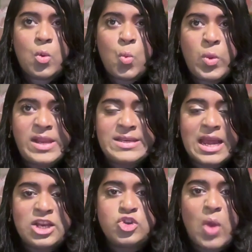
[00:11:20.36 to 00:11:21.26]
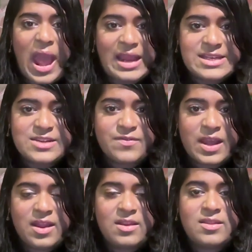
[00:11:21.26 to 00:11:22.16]
we tend to
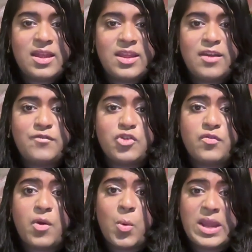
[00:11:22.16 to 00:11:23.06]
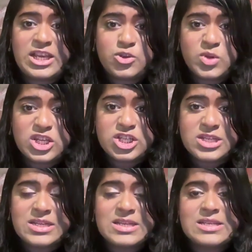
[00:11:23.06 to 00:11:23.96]
activate the gift of our
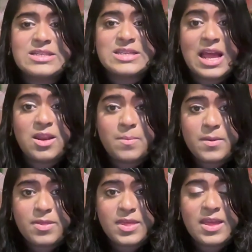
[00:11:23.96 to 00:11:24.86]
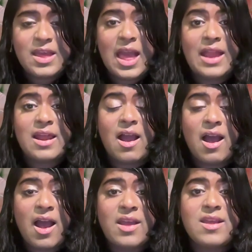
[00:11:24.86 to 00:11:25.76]
intuition, telepathy, and
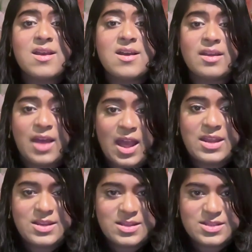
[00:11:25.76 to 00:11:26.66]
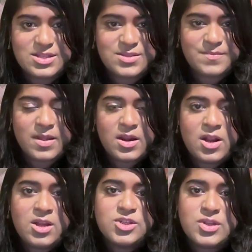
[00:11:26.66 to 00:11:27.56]
higher guidance.
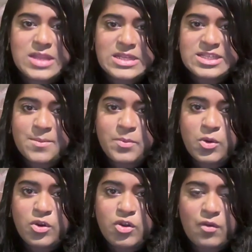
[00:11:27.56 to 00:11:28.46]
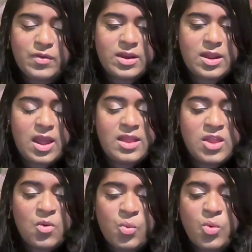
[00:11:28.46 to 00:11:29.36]
So that's the beauty of it.
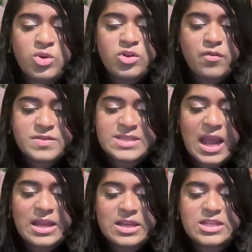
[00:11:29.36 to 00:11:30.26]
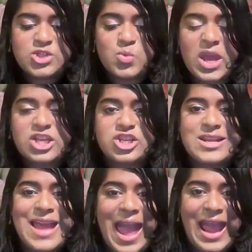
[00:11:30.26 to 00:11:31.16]
In the wound of silence, we
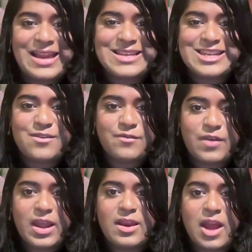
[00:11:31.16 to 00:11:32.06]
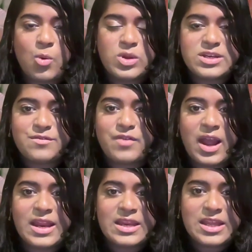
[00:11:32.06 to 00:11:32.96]
actually activate our
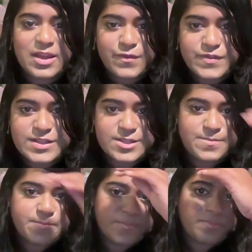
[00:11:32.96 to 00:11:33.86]
divine gifts.